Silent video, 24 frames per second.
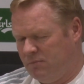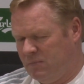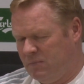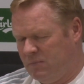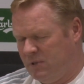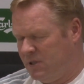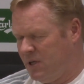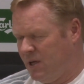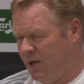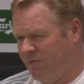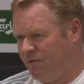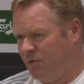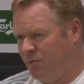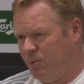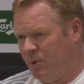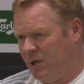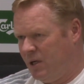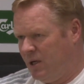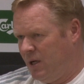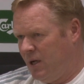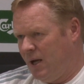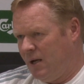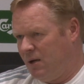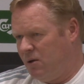it's everybody,
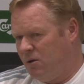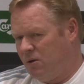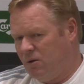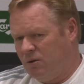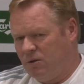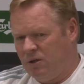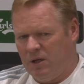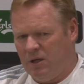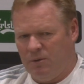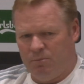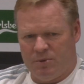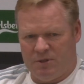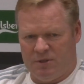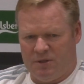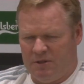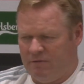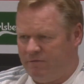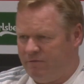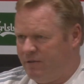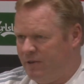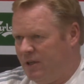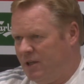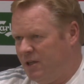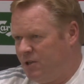like goalkeepers,
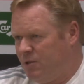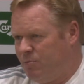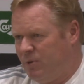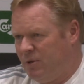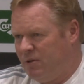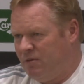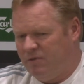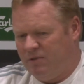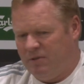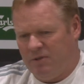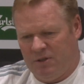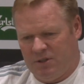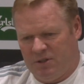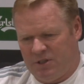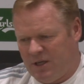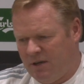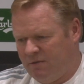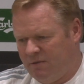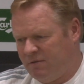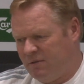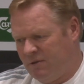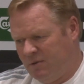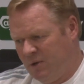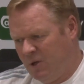defenders, midfielders,
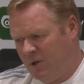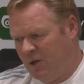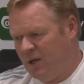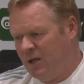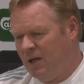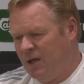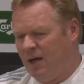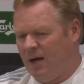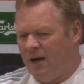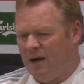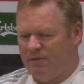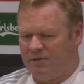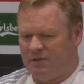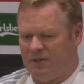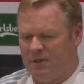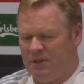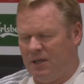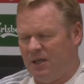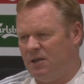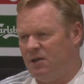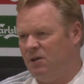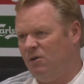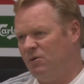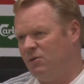ever after
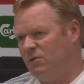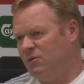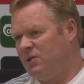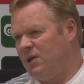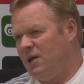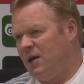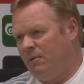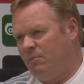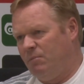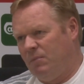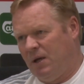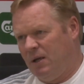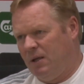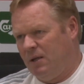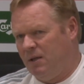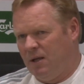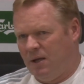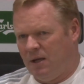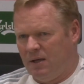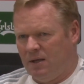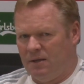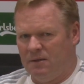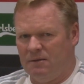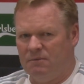that long time
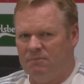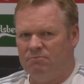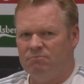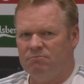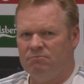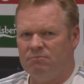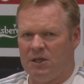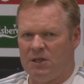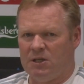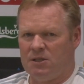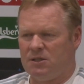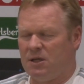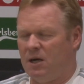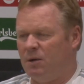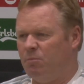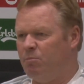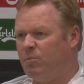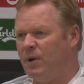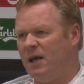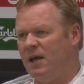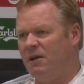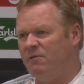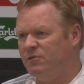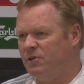they start
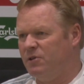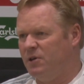playing for